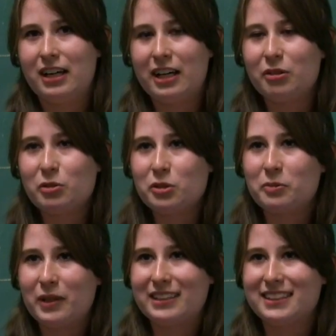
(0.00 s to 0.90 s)
I don't
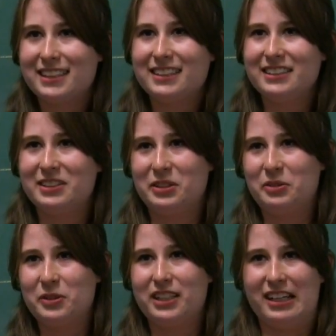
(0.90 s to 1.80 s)
look Mexican,
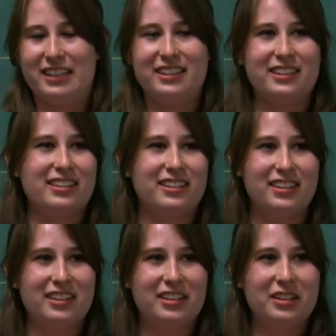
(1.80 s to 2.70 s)
so when I
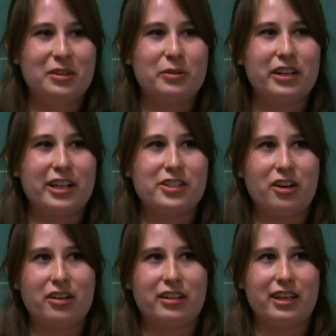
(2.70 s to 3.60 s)
when I
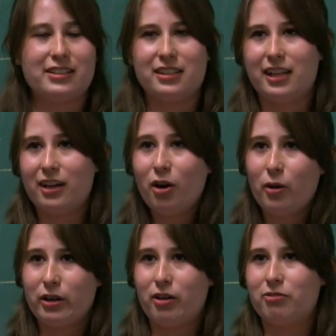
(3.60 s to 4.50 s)
talk and I say like, "Oh,
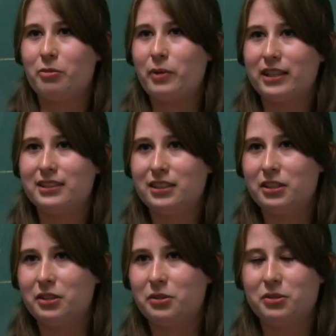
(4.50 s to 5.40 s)
I come from
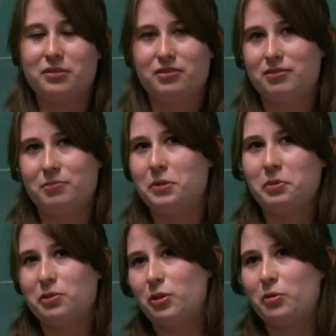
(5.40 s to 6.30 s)
Mexico,"
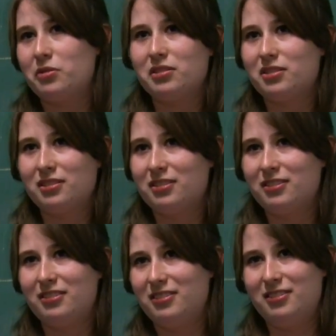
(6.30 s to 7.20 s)
people don't
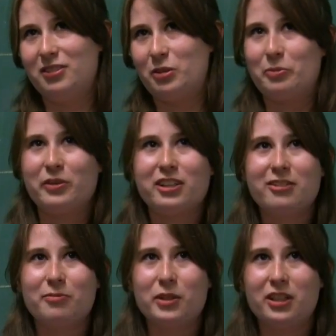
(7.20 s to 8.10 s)
don't
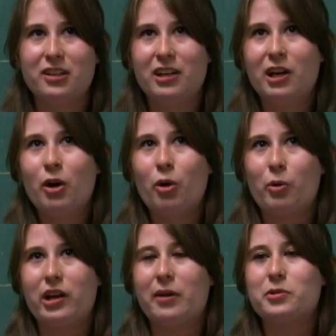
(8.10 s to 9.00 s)
believe me. Or
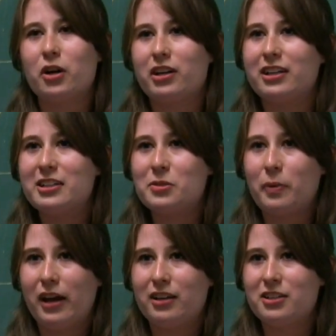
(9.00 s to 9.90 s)
when I'm talking in
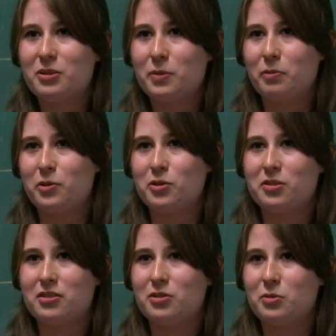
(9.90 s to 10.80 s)
Spanish, people
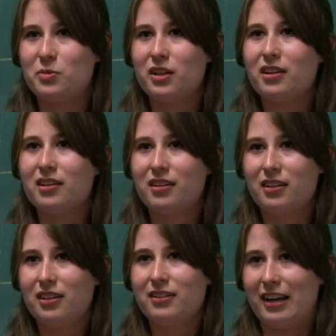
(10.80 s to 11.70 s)
just assume that
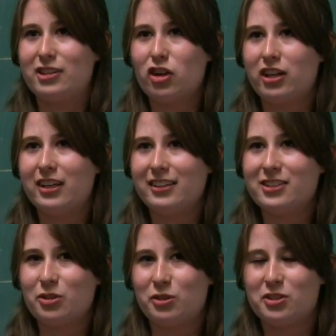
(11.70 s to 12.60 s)
that I talk in
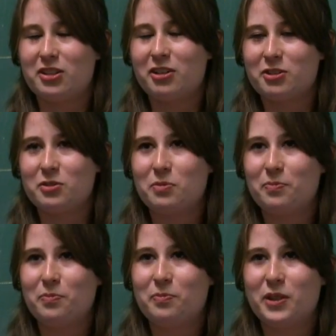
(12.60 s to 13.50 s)
English, so they start to
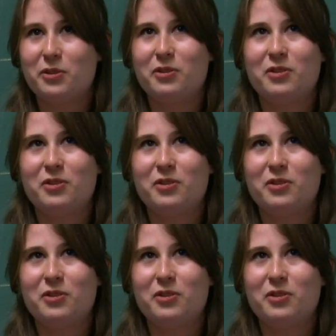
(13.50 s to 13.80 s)
speak